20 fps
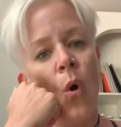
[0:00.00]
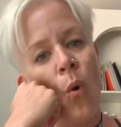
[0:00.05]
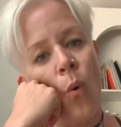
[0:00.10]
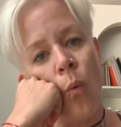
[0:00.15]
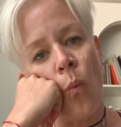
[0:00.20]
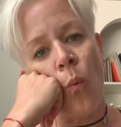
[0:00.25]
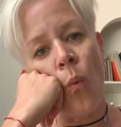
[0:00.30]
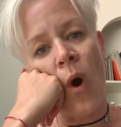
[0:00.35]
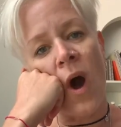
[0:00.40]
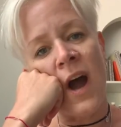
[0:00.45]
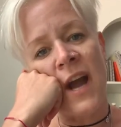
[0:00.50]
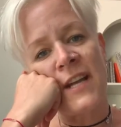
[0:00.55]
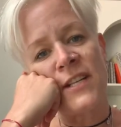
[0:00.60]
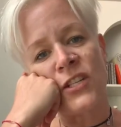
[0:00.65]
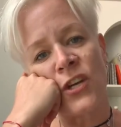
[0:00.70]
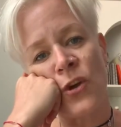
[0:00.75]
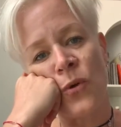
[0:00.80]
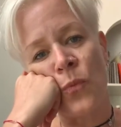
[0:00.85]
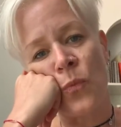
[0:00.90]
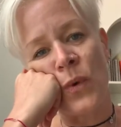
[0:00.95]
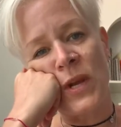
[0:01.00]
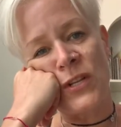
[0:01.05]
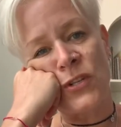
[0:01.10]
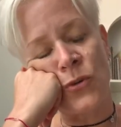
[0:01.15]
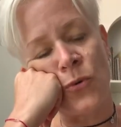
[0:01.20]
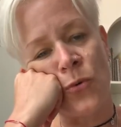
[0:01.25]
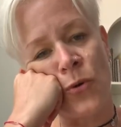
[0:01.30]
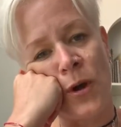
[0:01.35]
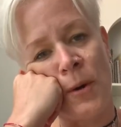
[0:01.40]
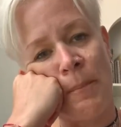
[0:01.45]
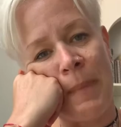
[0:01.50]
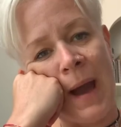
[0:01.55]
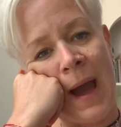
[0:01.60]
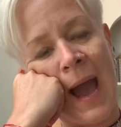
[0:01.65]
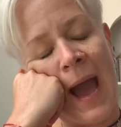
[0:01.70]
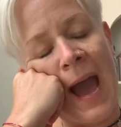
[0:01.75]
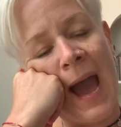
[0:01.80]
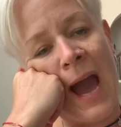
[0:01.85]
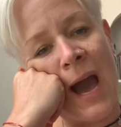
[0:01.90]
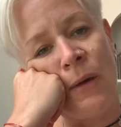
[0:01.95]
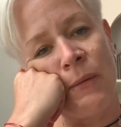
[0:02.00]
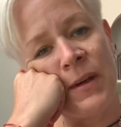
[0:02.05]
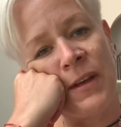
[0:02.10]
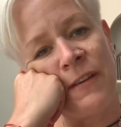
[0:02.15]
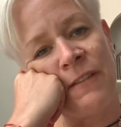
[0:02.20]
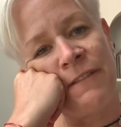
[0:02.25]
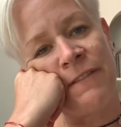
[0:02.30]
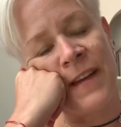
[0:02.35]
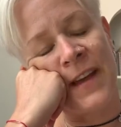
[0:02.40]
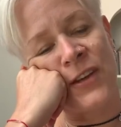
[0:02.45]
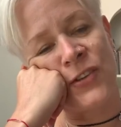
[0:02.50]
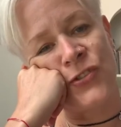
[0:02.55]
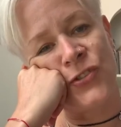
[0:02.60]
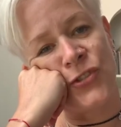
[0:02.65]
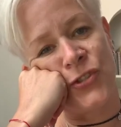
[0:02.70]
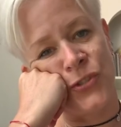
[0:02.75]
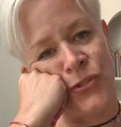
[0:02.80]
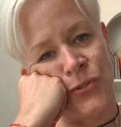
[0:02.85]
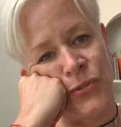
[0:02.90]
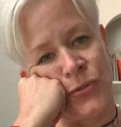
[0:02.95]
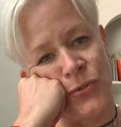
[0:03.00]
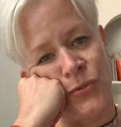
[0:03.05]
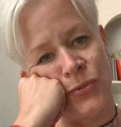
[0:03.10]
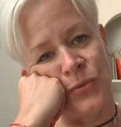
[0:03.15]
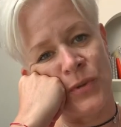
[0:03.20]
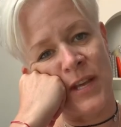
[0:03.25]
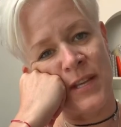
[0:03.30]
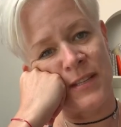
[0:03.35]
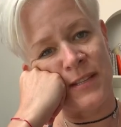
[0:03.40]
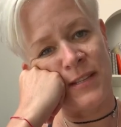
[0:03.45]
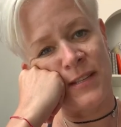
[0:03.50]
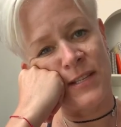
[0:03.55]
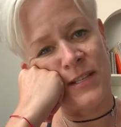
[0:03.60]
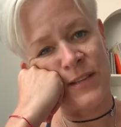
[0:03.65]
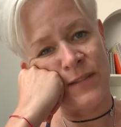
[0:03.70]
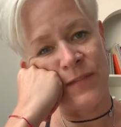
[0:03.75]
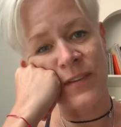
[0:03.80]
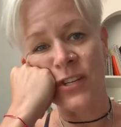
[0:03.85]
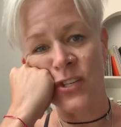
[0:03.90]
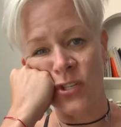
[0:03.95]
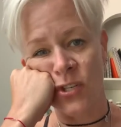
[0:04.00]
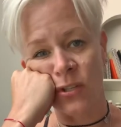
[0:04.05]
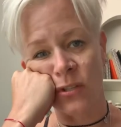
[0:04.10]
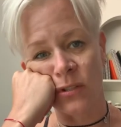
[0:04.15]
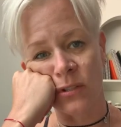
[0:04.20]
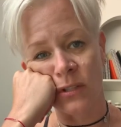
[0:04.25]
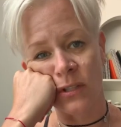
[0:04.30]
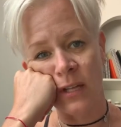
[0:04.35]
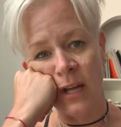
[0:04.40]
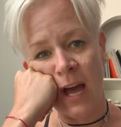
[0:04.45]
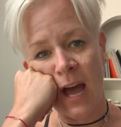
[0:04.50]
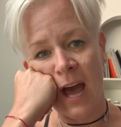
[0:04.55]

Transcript: Why don't we talk about how it affects you as an individual,